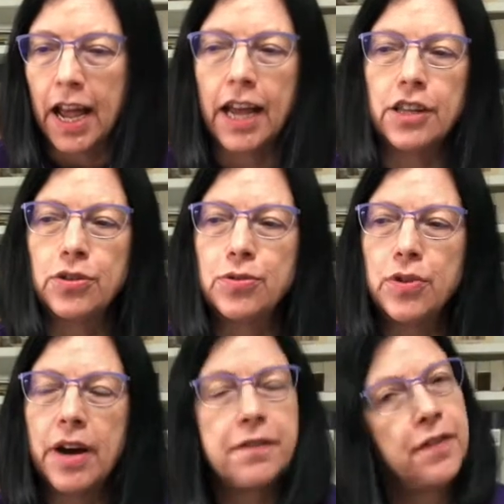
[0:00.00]
I
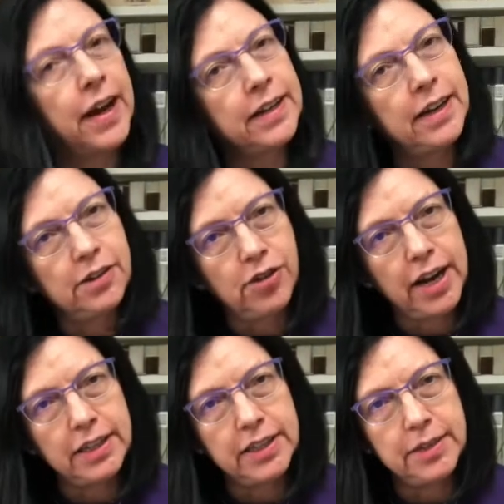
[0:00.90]
do a final
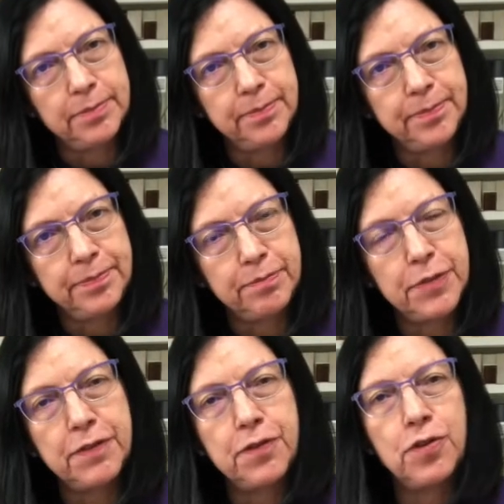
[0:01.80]
grinding
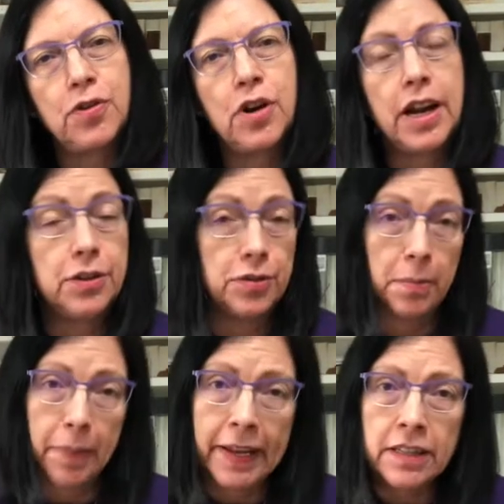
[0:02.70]
before I do
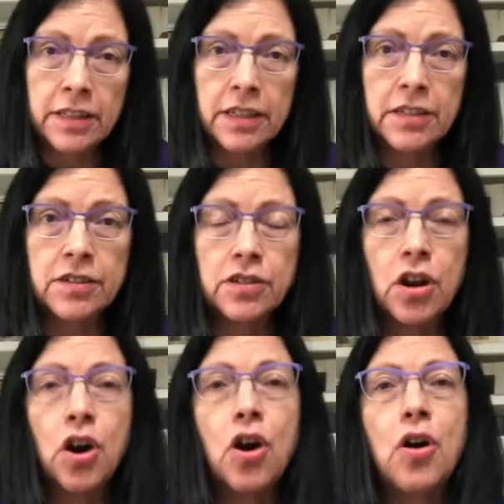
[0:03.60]
the paintings
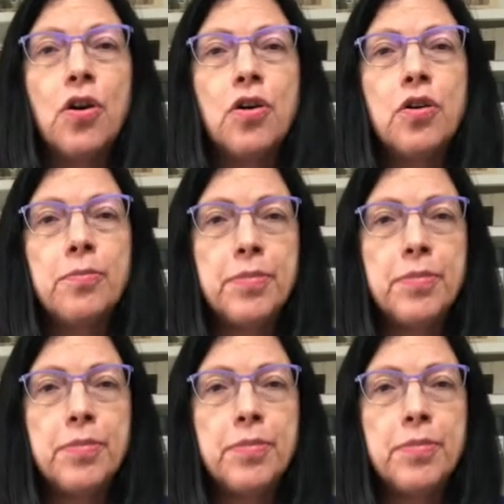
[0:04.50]
or